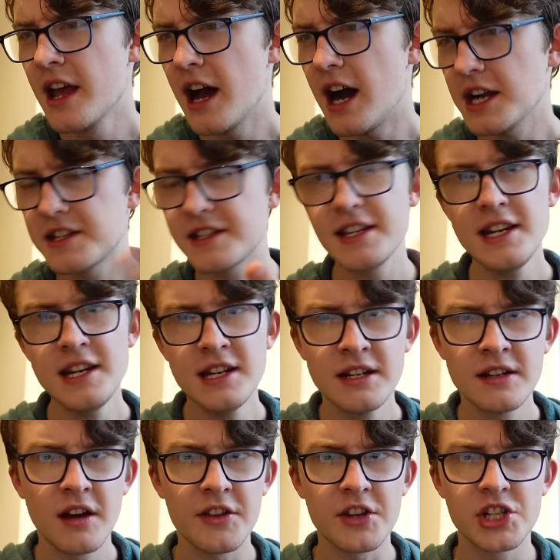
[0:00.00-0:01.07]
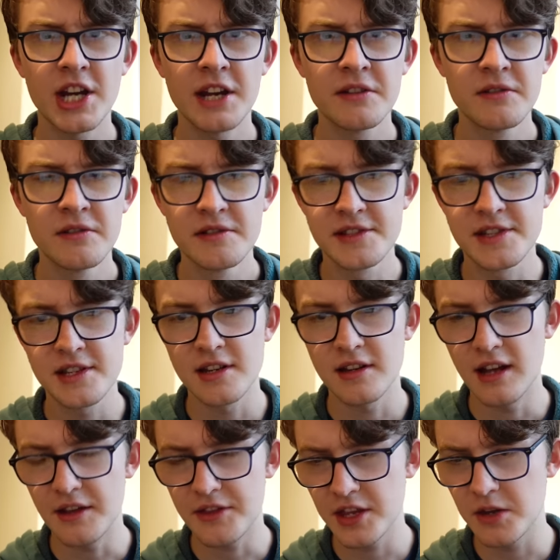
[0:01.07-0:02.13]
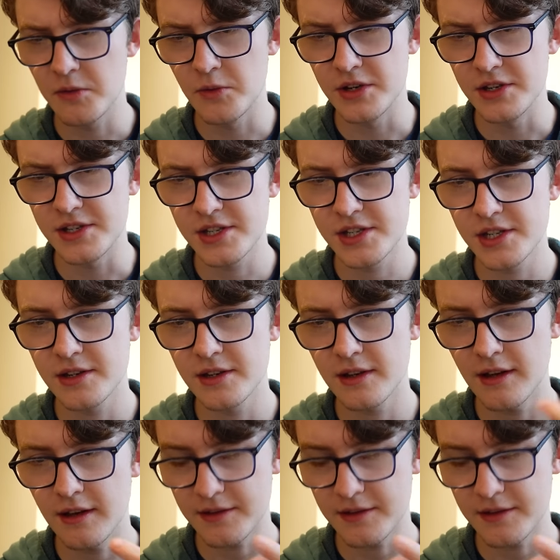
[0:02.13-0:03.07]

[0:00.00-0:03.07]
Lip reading: I'd seen other channels, I think it was,